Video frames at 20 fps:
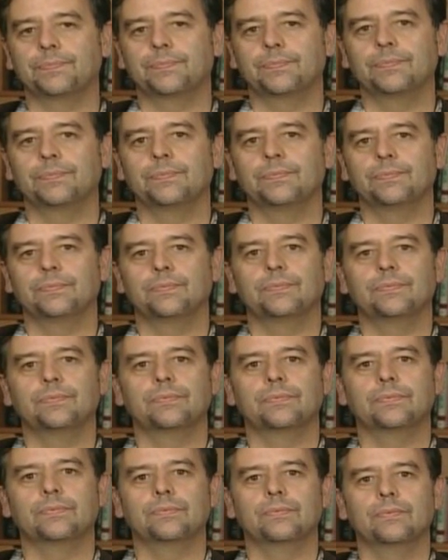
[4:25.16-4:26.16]
All right, thank
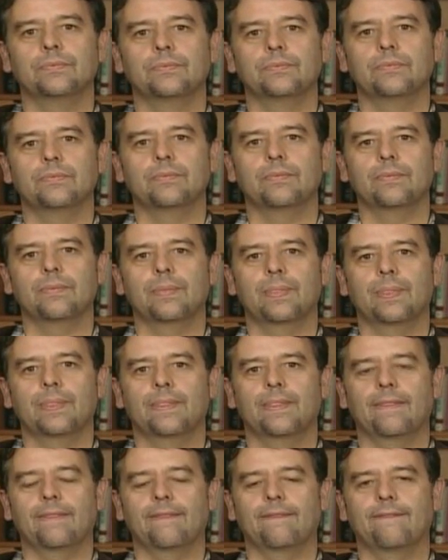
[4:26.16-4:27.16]
you very much,
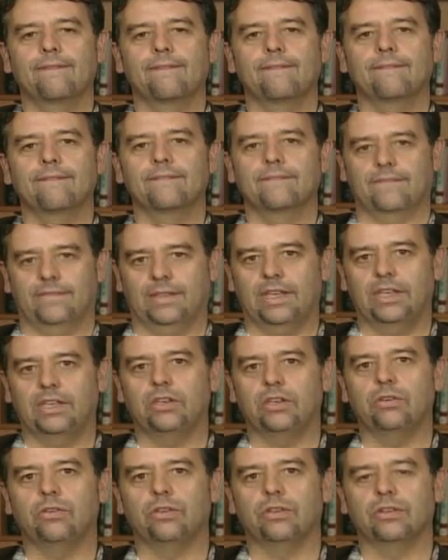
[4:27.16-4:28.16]
Professor. Professor Ron
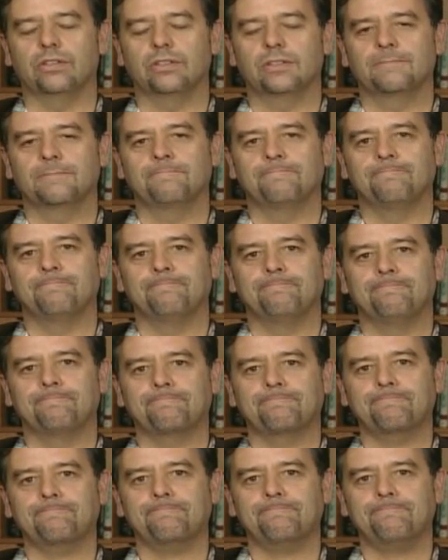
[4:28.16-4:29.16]
Deibert at the University of
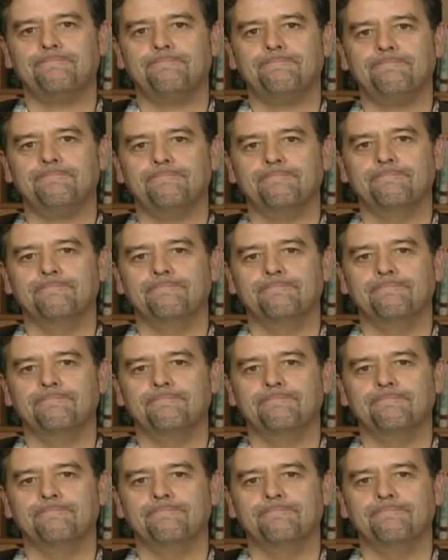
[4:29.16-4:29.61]
Toronto.